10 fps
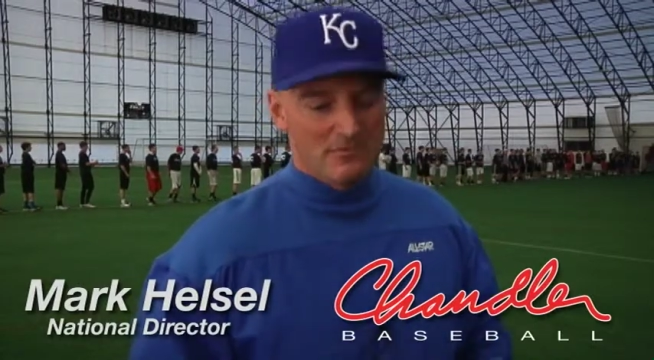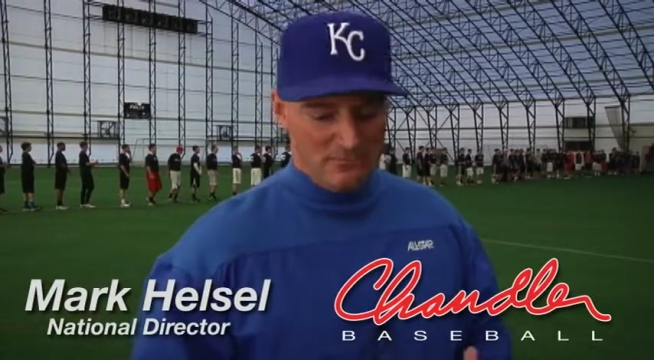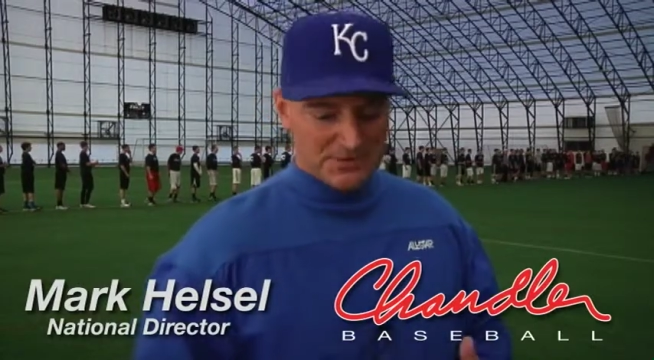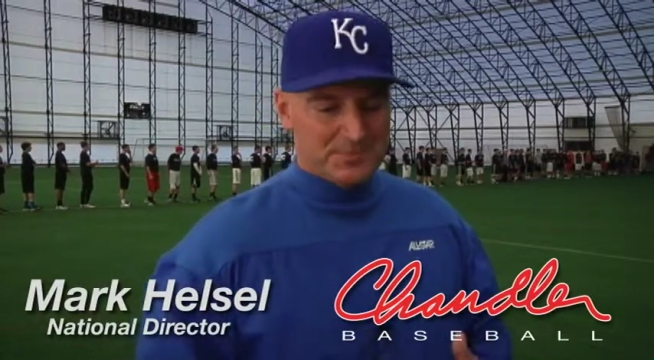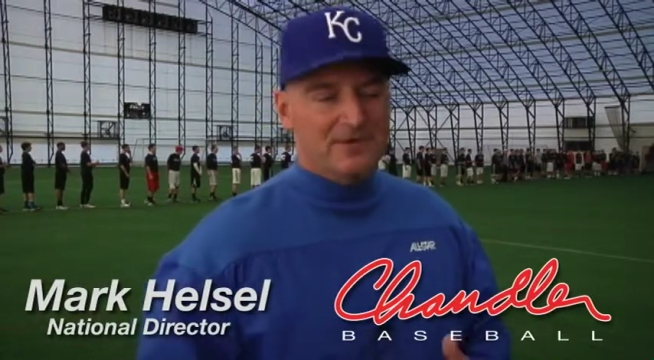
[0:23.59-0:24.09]

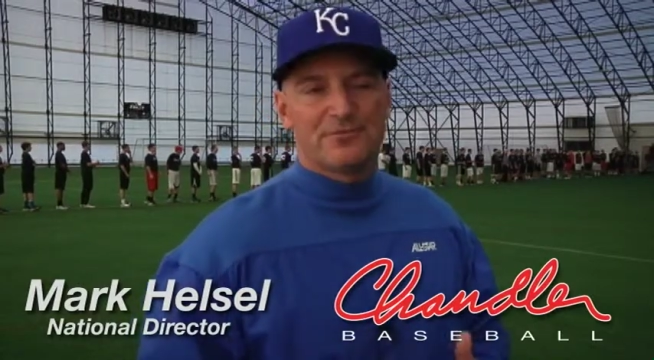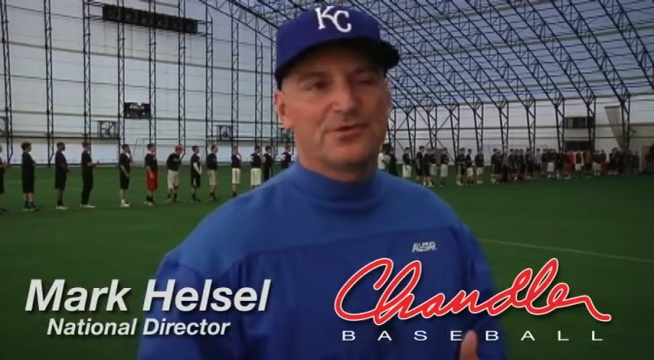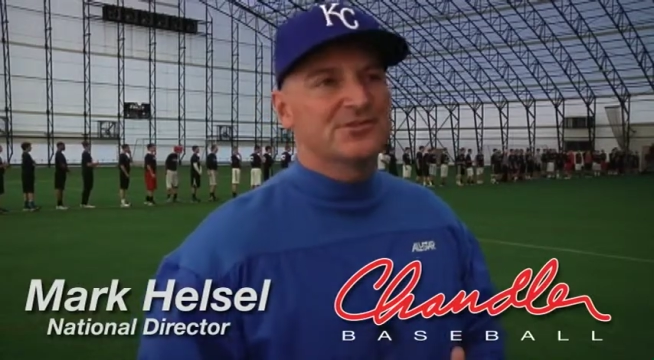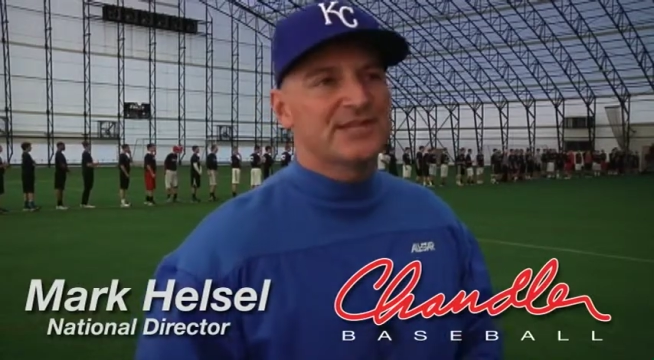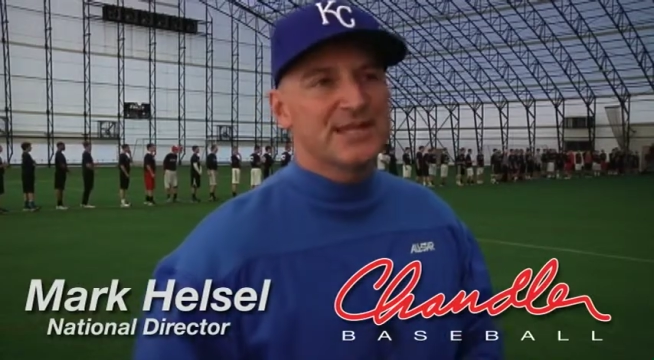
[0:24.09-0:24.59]
respect for
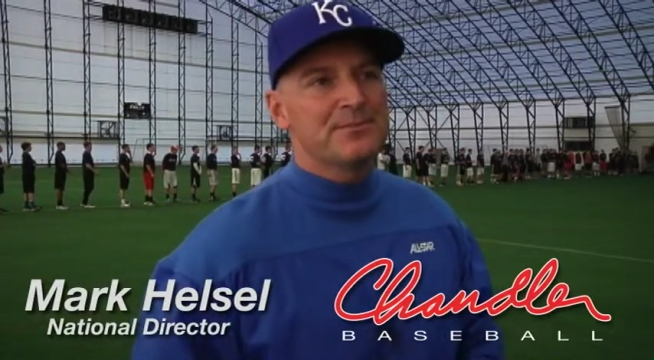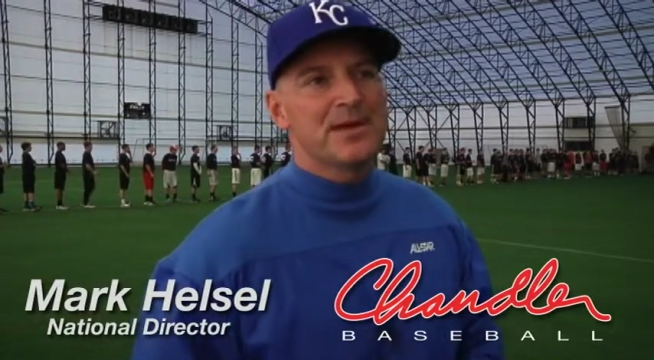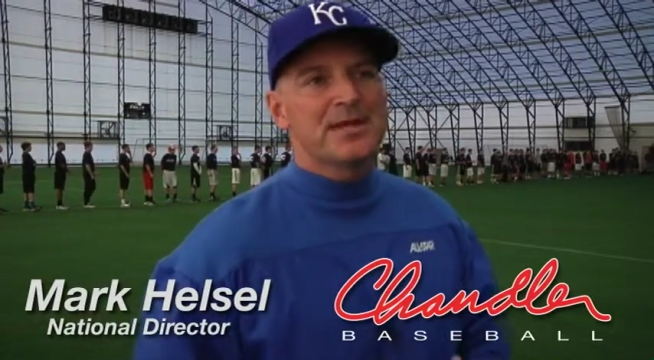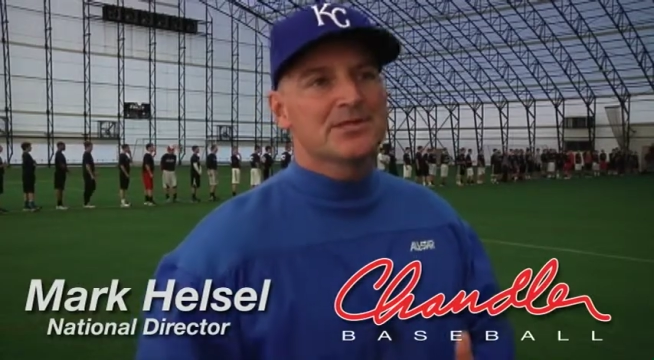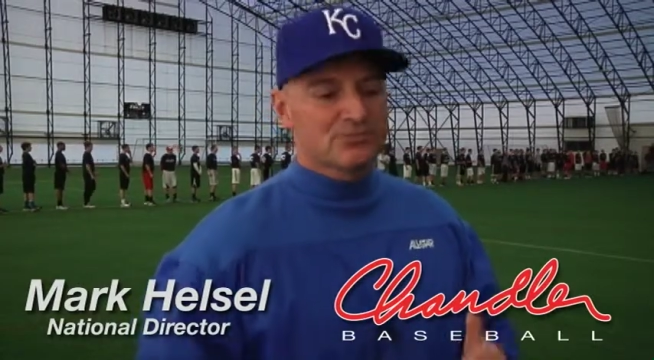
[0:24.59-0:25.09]
your
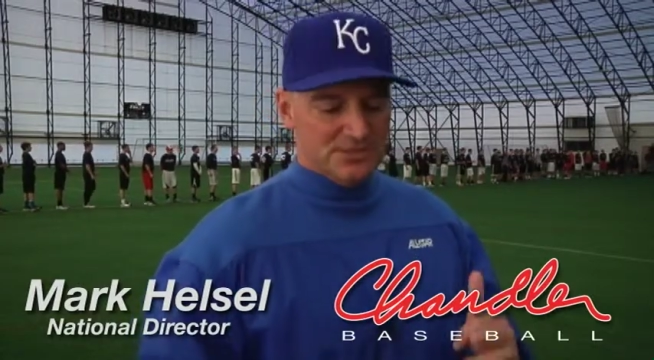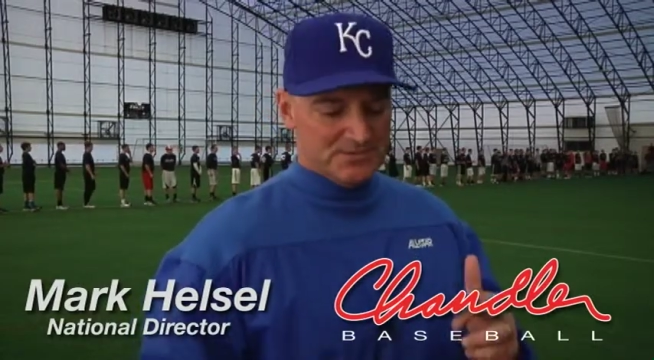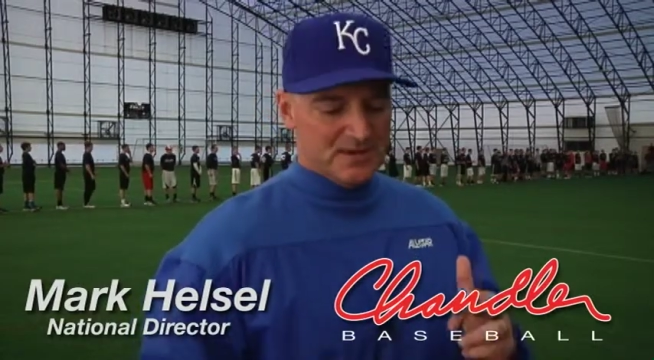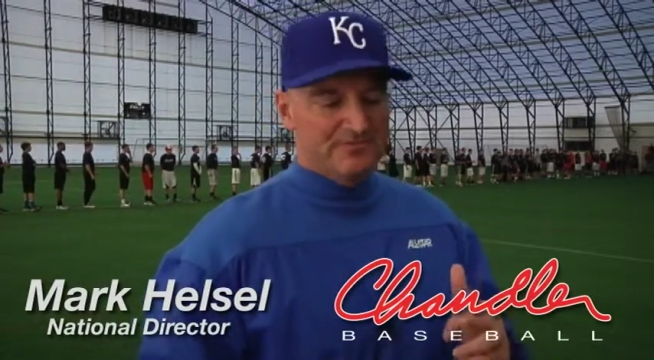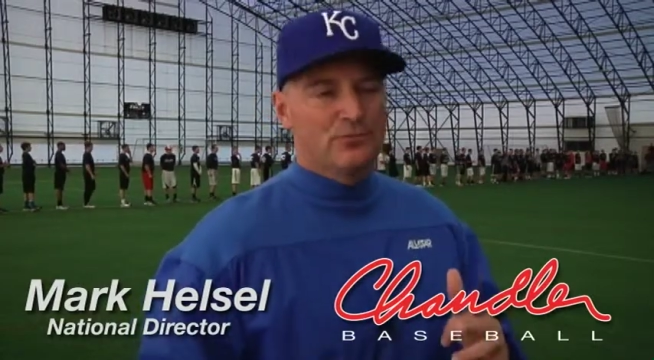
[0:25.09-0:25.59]
teammates,
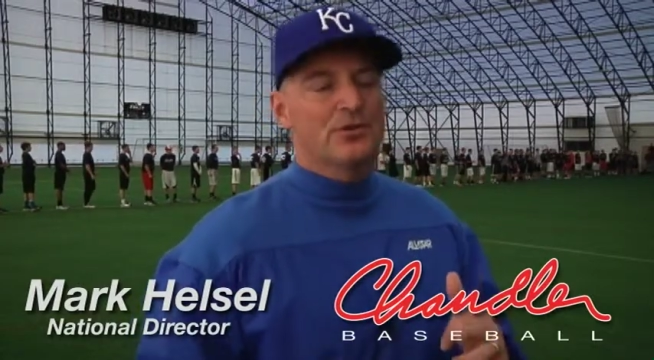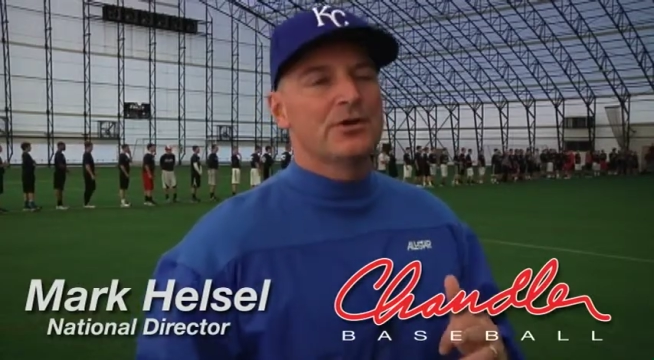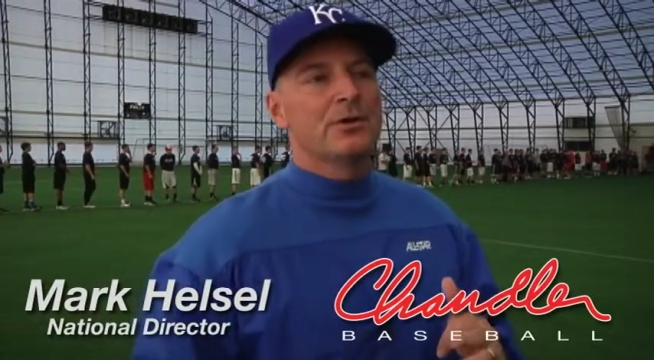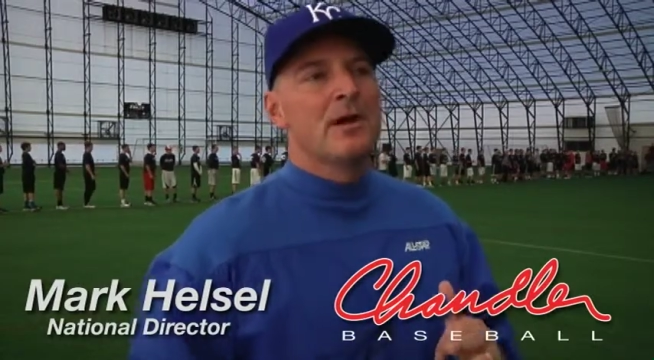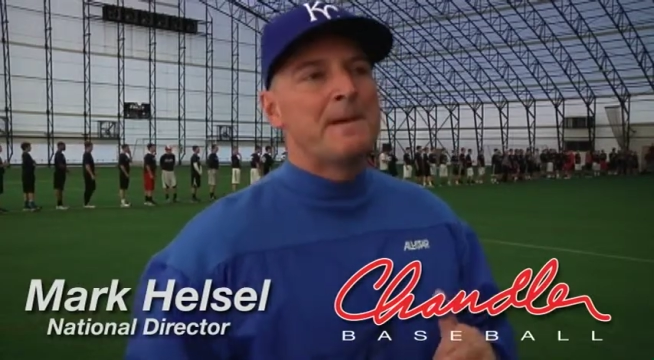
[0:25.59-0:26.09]
respect for
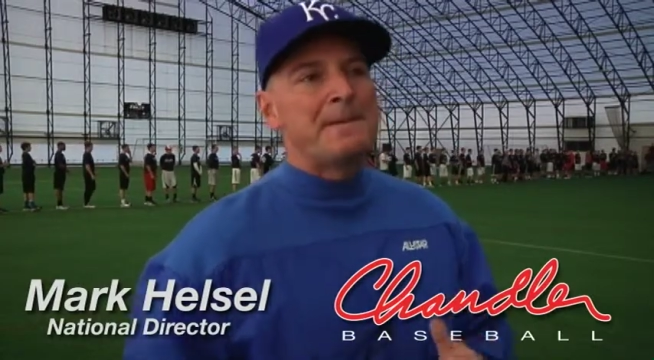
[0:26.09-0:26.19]
your